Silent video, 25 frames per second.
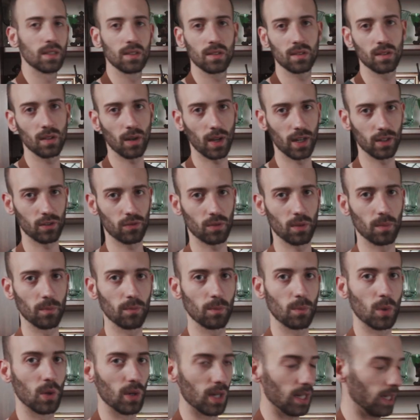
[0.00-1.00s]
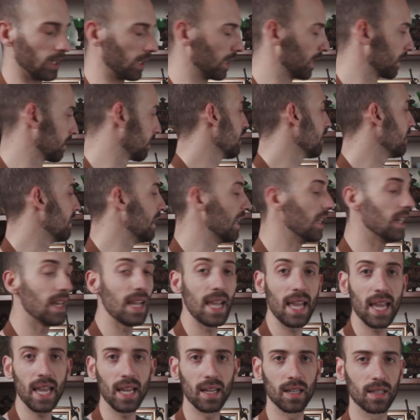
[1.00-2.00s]
the starch from boiling it. Then
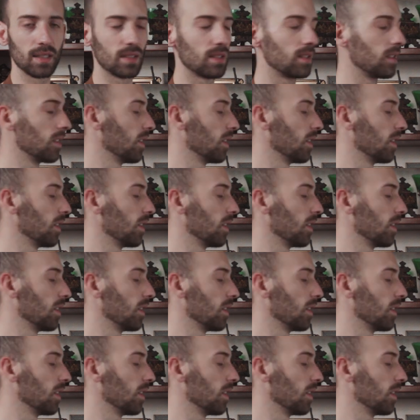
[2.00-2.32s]
eggs,